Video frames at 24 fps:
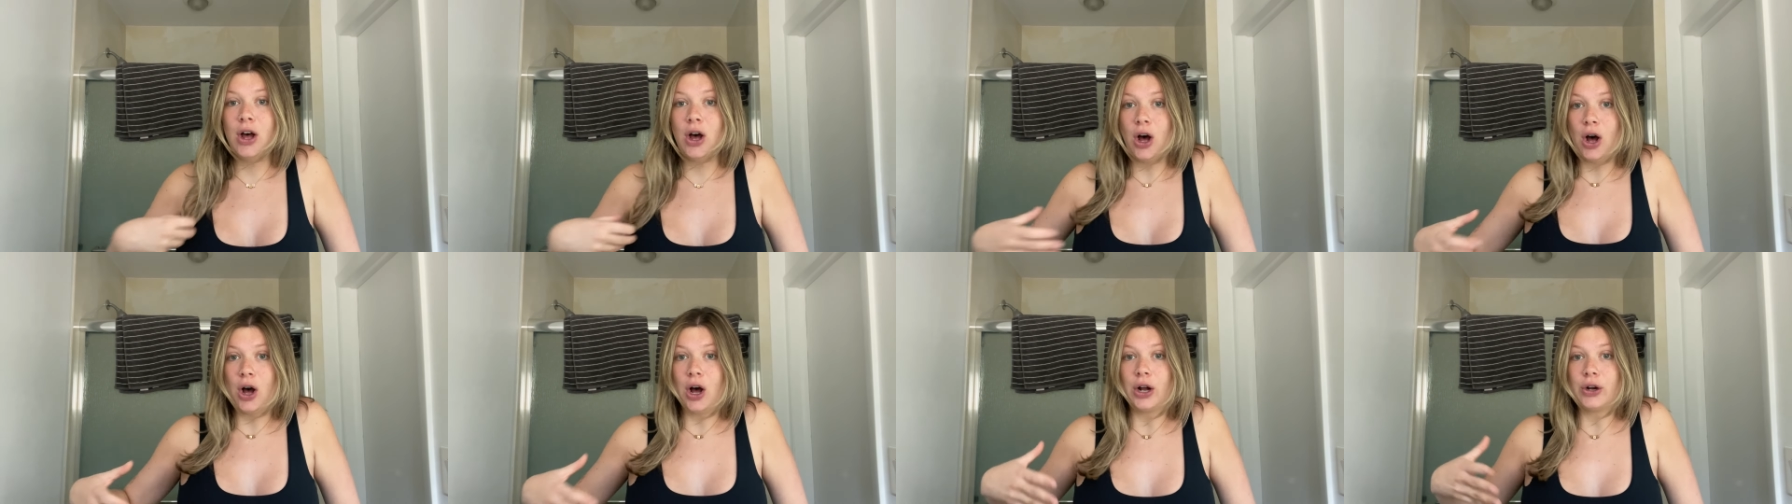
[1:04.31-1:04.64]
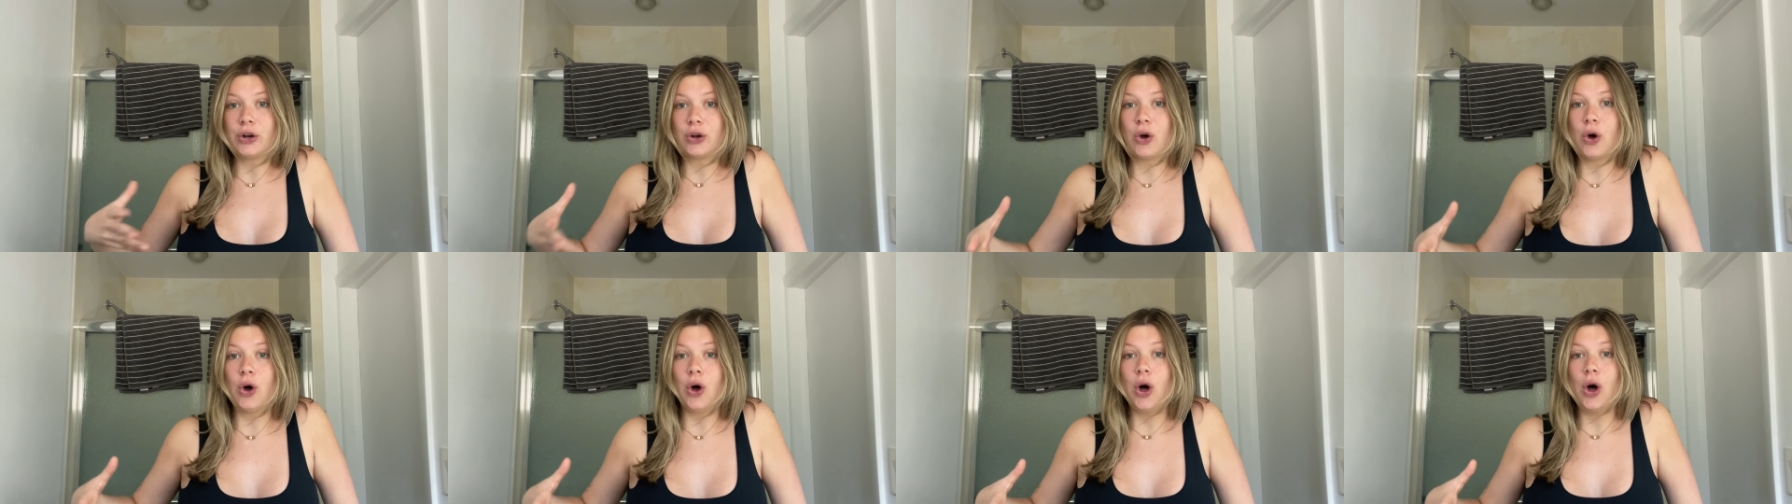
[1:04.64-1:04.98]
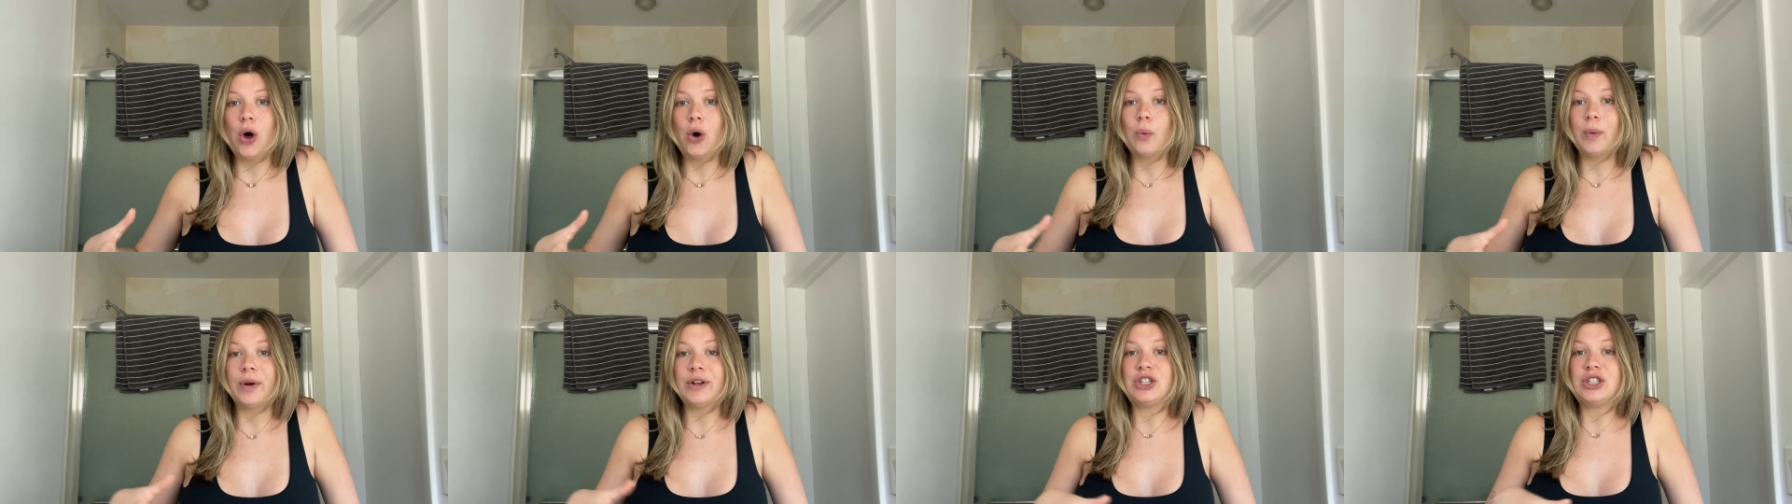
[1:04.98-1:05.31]
on
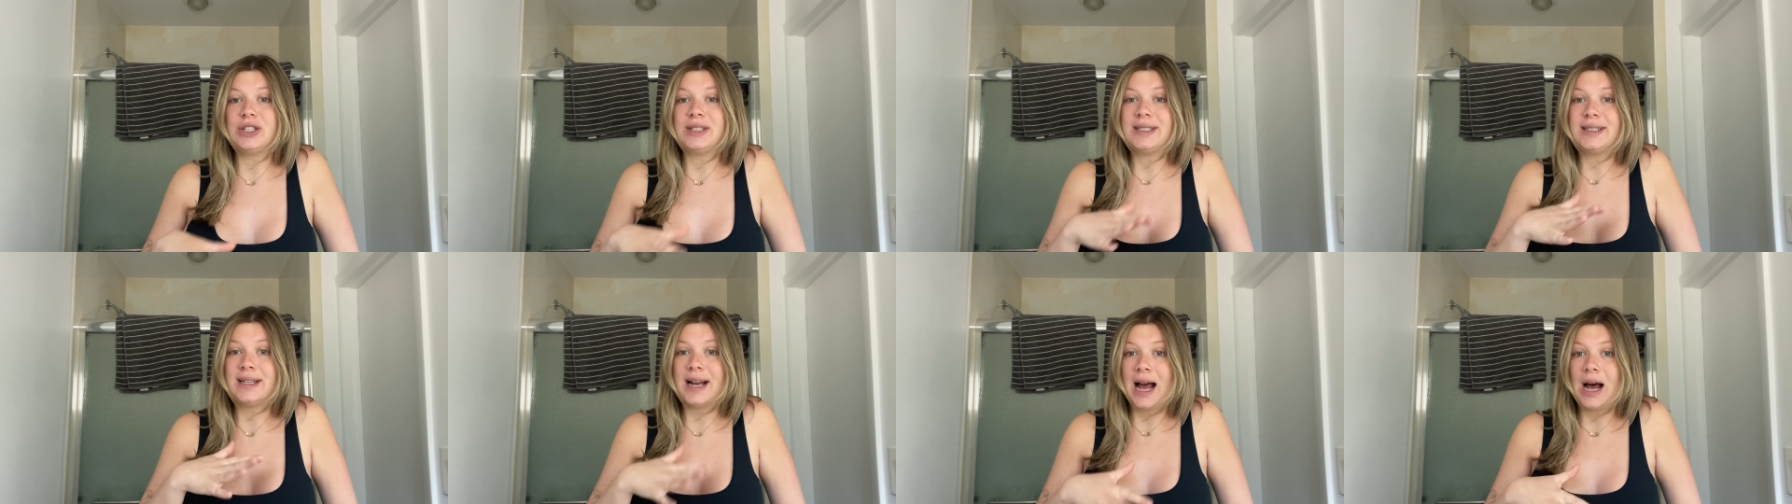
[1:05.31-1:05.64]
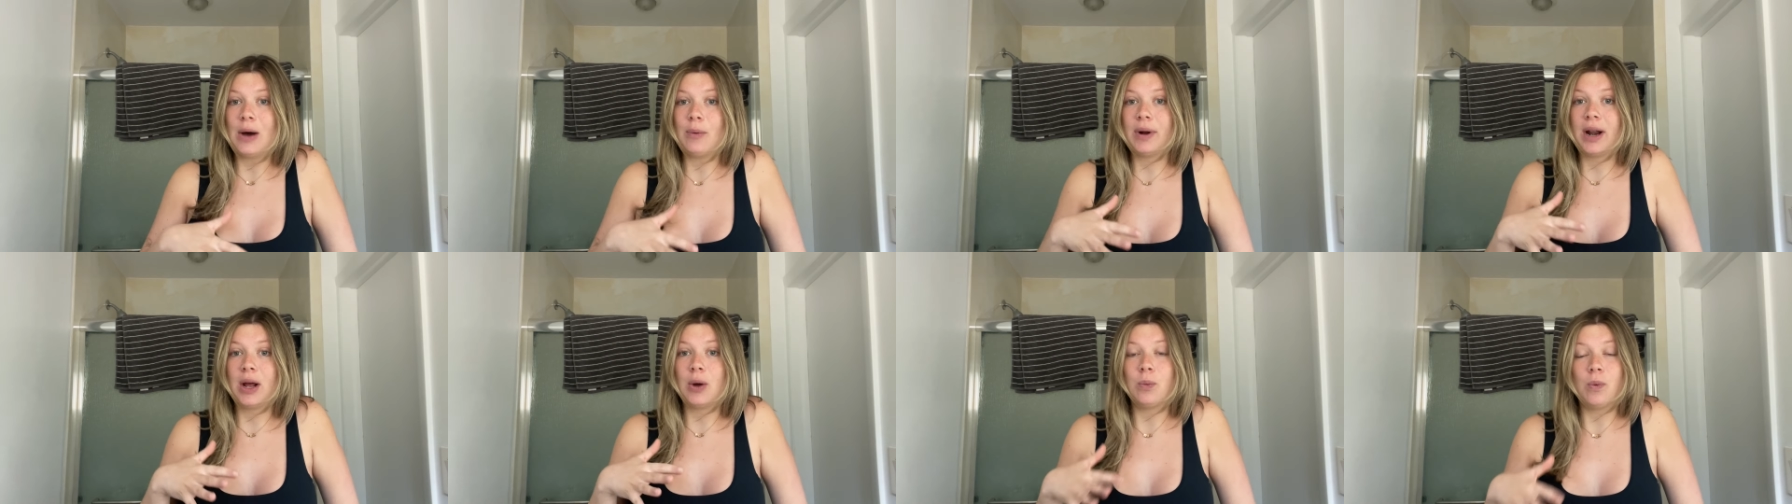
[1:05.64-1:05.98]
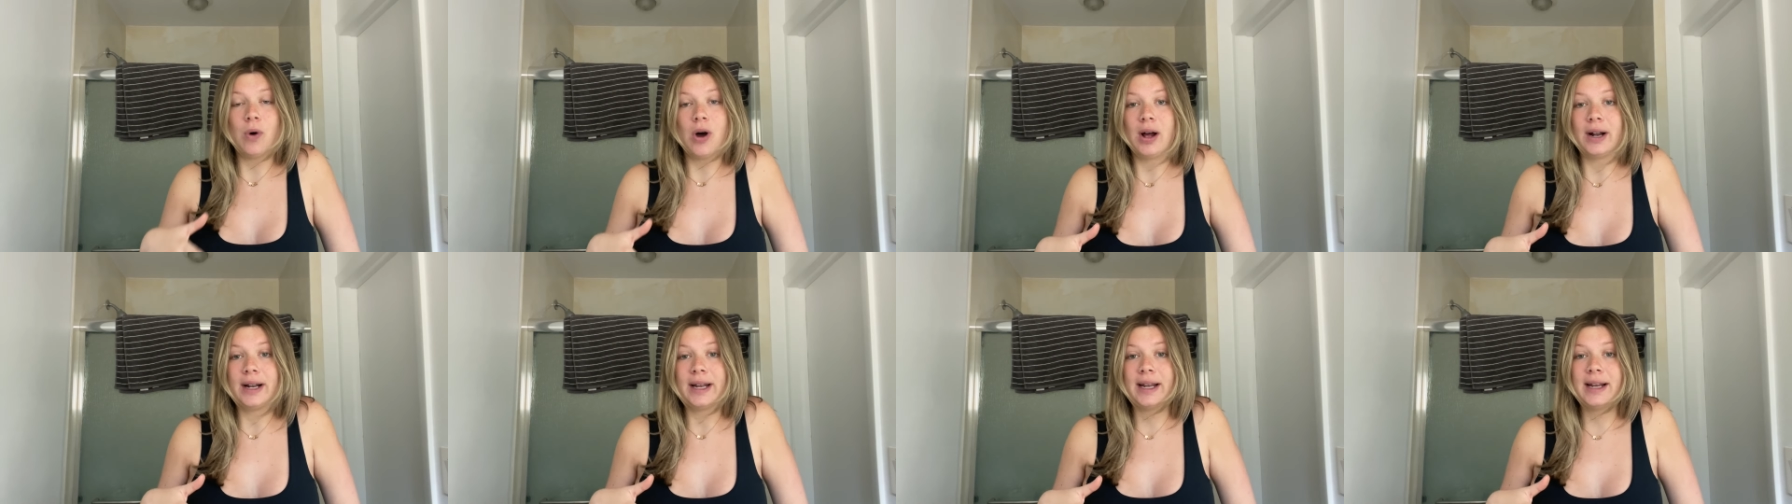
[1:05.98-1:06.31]
call, which is not what I
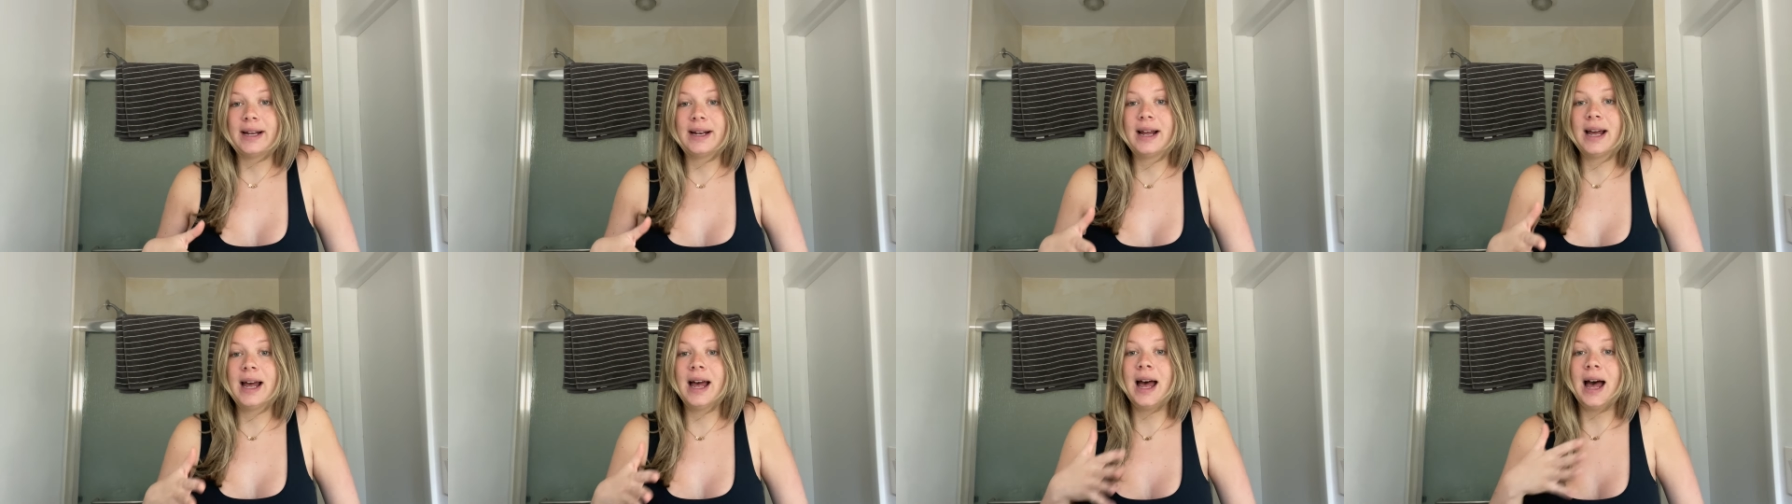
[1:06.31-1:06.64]
wanted.